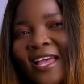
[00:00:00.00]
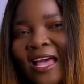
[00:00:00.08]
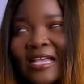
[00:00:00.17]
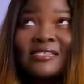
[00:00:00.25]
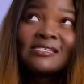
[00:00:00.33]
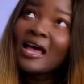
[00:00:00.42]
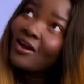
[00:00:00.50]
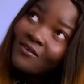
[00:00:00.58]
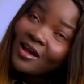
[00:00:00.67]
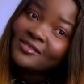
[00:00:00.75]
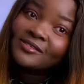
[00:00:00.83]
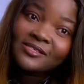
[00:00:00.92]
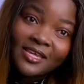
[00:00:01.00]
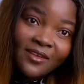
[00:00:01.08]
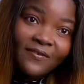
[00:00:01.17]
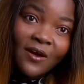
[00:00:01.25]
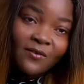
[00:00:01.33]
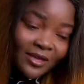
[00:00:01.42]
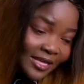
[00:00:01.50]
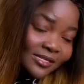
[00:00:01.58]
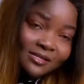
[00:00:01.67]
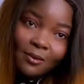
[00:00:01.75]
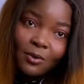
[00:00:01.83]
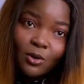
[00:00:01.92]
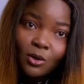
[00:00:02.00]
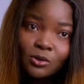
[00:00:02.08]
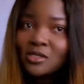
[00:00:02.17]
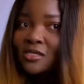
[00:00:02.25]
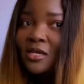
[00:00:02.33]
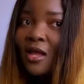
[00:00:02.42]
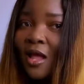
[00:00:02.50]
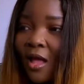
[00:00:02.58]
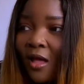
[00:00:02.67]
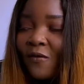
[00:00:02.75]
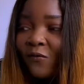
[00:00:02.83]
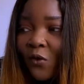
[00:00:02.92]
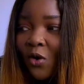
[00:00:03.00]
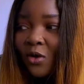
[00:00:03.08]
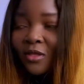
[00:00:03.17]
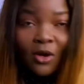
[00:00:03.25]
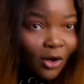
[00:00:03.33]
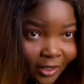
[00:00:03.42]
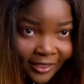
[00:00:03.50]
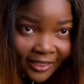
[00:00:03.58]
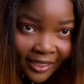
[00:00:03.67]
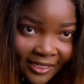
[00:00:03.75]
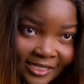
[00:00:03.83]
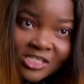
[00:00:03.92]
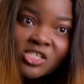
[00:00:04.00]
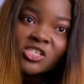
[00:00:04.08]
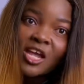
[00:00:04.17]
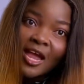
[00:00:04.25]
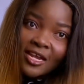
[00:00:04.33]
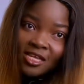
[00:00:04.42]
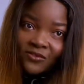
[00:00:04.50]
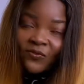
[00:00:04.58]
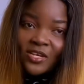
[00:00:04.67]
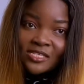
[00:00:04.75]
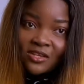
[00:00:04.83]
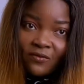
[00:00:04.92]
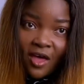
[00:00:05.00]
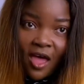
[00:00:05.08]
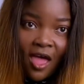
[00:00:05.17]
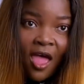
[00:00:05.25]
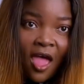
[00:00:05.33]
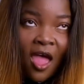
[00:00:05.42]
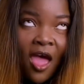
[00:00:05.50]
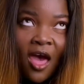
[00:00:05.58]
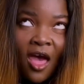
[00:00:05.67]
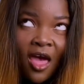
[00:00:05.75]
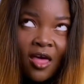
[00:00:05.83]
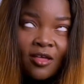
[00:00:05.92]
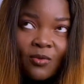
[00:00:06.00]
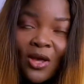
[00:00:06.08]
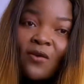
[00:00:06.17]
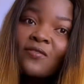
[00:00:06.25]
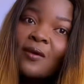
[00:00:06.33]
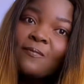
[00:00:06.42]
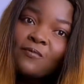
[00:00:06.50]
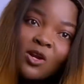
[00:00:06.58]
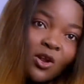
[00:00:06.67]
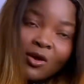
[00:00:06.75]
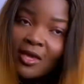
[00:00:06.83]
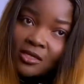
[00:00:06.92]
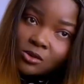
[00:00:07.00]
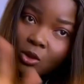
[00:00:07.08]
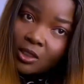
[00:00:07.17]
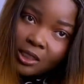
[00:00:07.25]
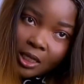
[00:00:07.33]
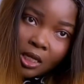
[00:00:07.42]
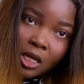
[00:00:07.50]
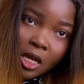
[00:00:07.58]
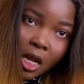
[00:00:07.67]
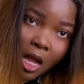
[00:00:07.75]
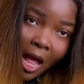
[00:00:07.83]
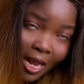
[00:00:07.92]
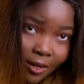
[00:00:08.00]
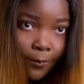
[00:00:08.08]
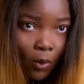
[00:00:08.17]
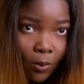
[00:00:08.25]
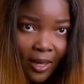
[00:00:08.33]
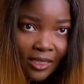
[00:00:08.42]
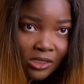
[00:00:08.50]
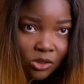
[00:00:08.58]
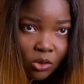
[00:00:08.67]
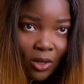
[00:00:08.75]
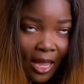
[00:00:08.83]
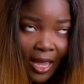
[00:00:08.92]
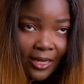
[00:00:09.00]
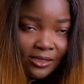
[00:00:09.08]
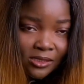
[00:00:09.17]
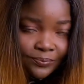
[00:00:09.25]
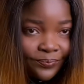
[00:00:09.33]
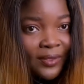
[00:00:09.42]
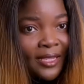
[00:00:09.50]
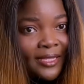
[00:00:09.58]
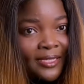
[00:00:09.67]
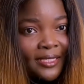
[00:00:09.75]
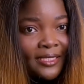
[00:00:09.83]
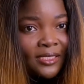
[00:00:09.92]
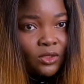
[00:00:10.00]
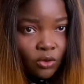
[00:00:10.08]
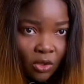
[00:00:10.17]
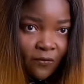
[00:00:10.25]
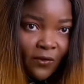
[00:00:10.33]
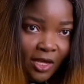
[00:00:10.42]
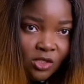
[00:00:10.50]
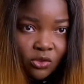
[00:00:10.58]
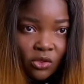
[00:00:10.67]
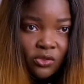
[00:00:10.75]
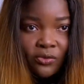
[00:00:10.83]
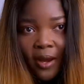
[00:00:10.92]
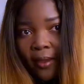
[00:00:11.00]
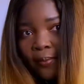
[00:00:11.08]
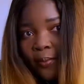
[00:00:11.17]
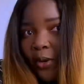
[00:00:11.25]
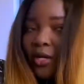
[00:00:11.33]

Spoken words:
a Zara to see if I'll get some clothes for the holiday. It's Chinese festival, one of the longest holiday at the moment. So guys, do not forget to subscribe when